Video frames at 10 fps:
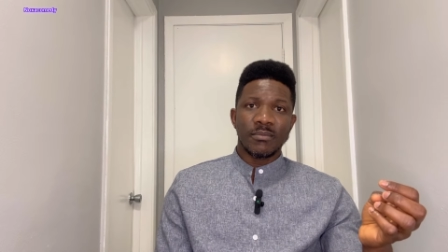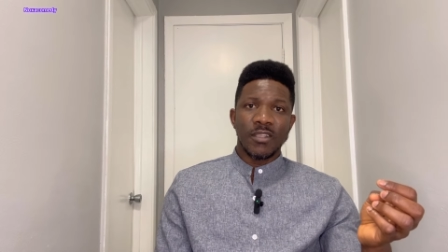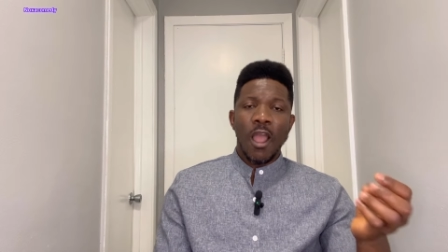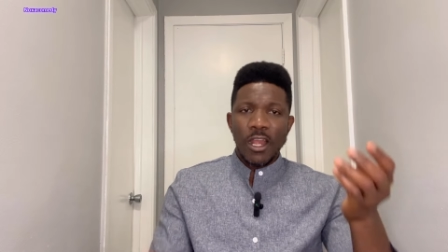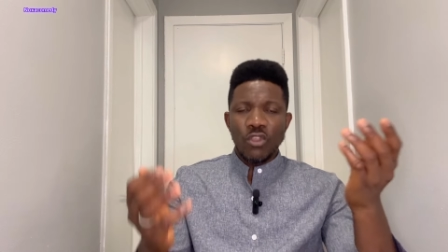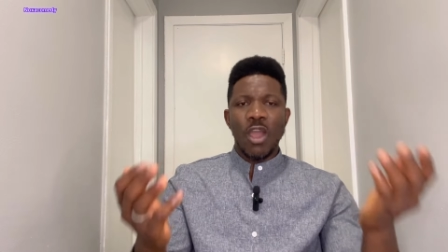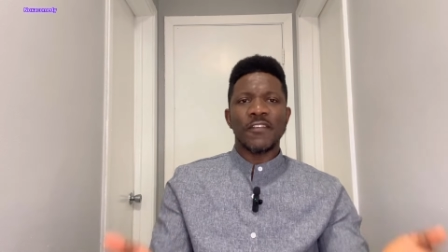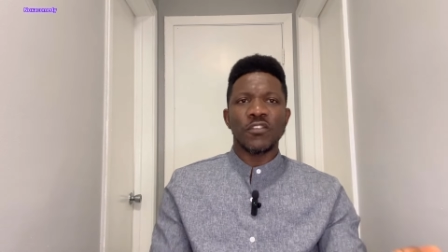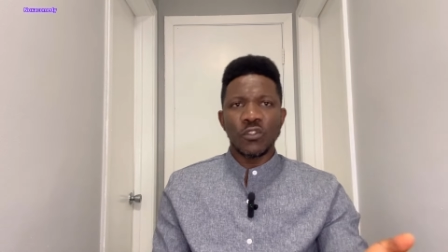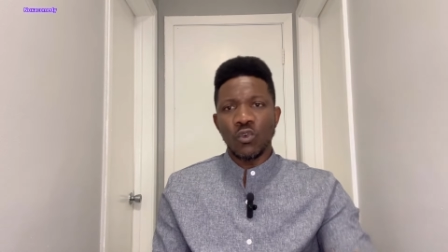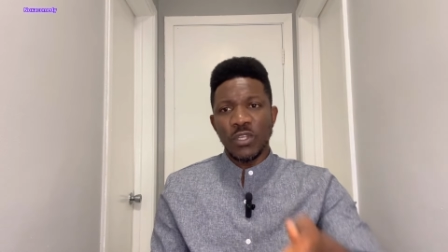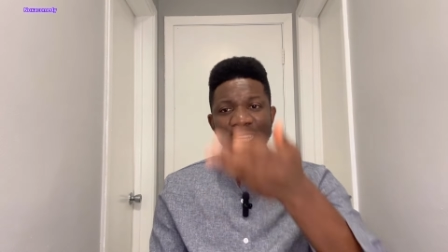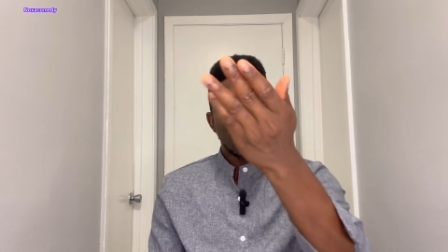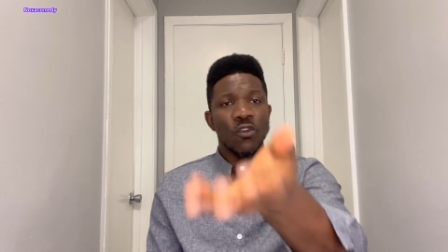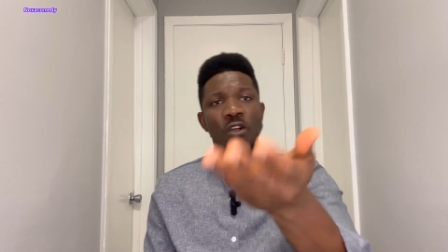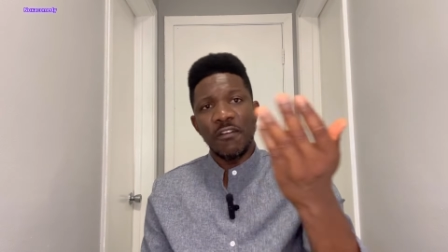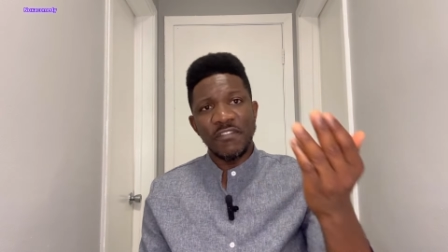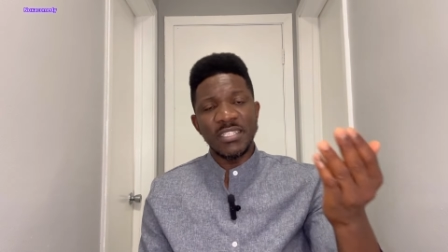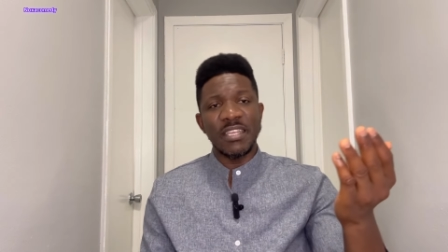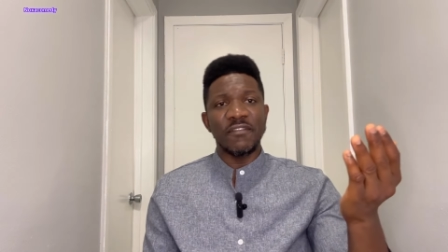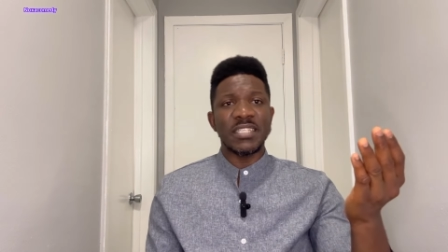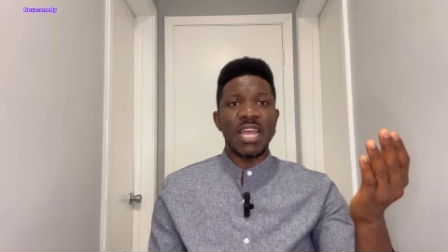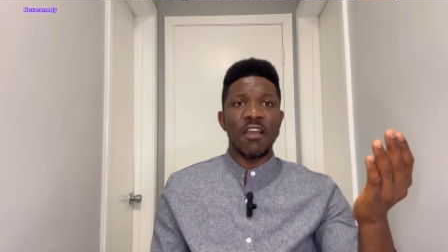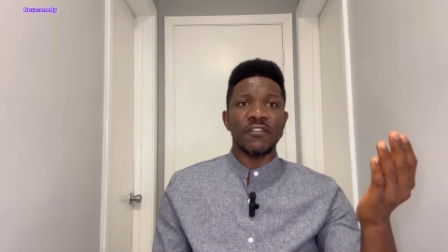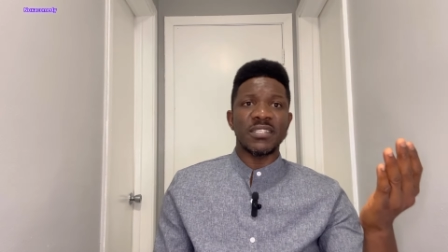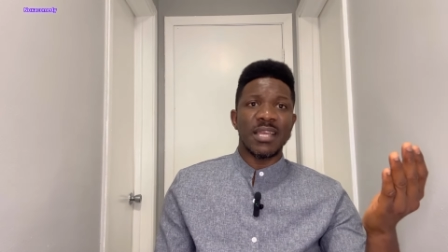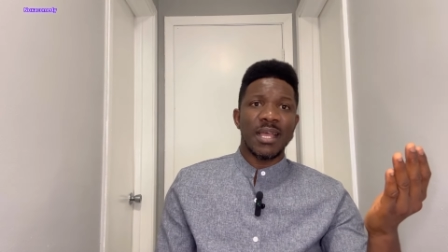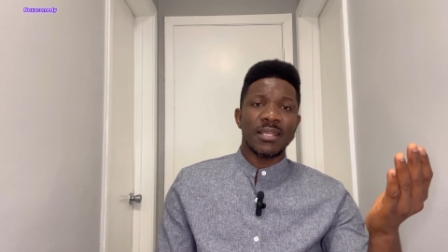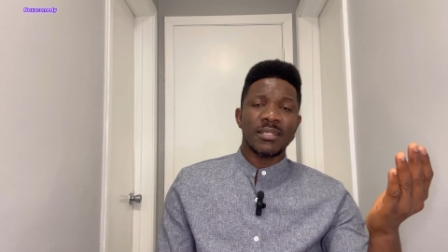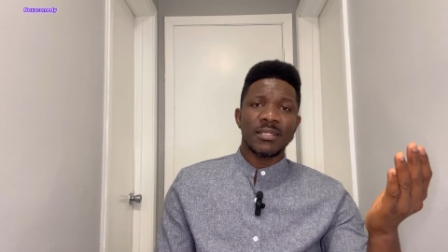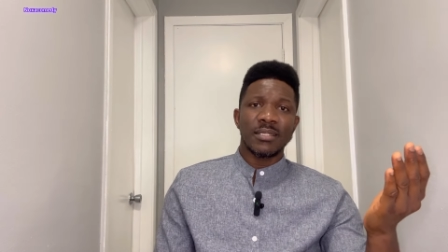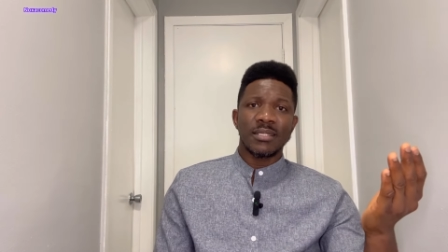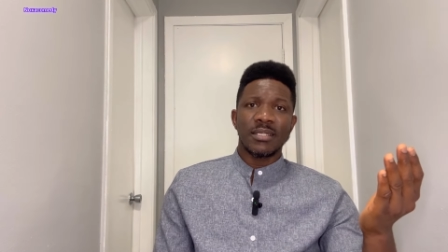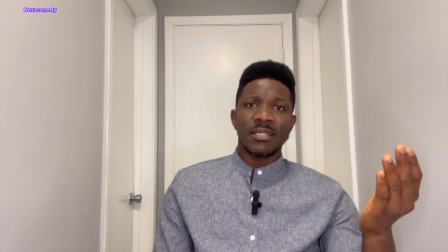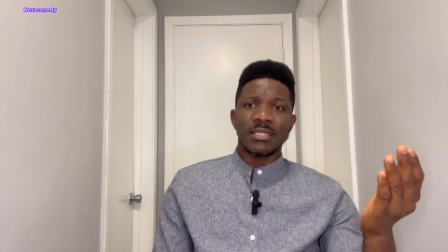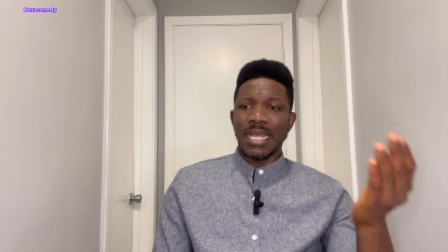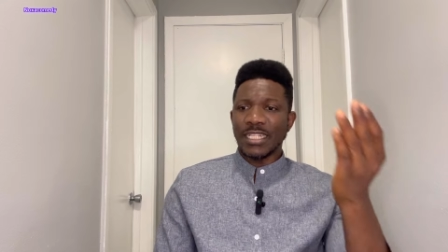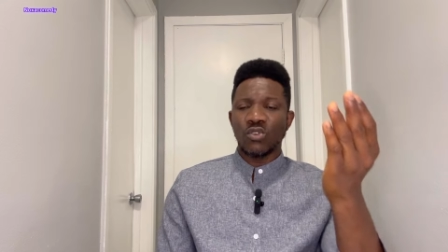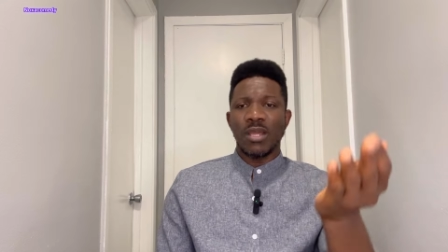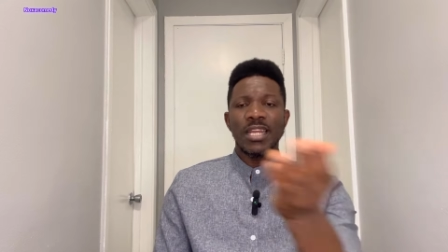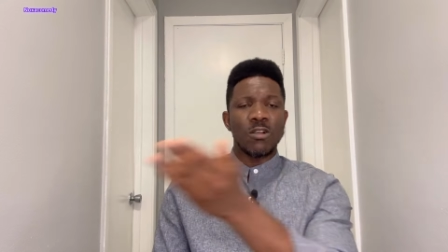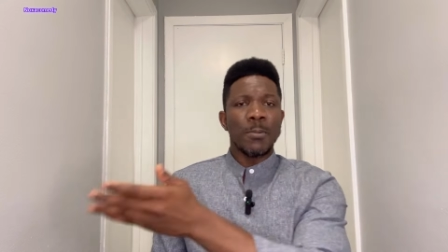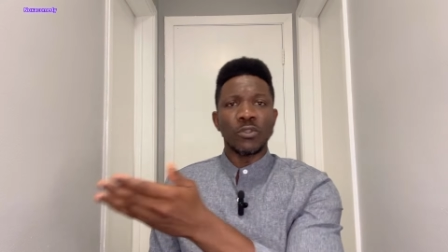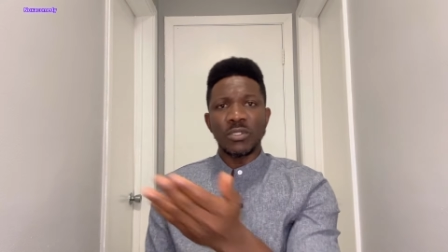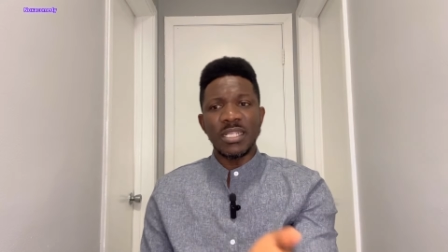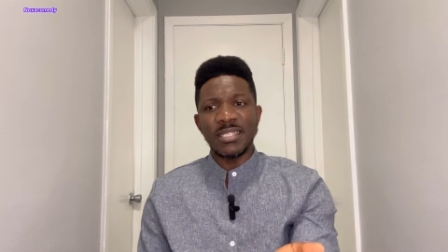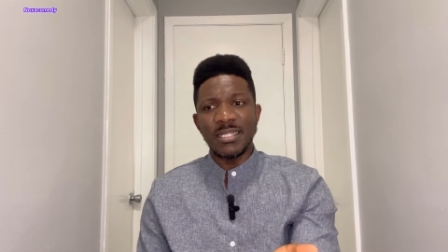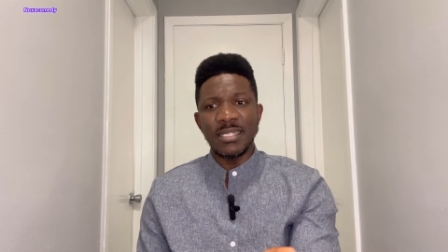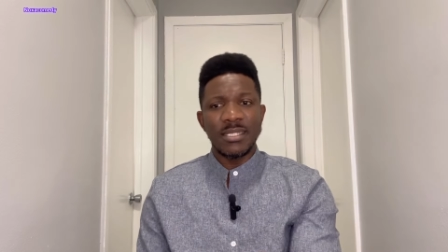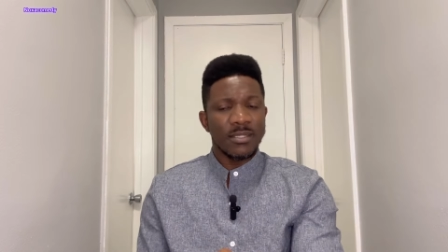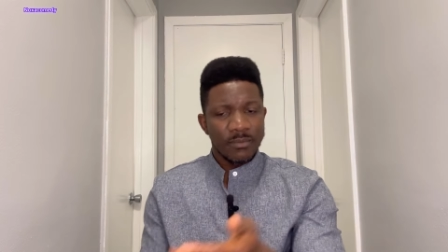All you have to do is to convince the visa officer that you are really coming to Disney.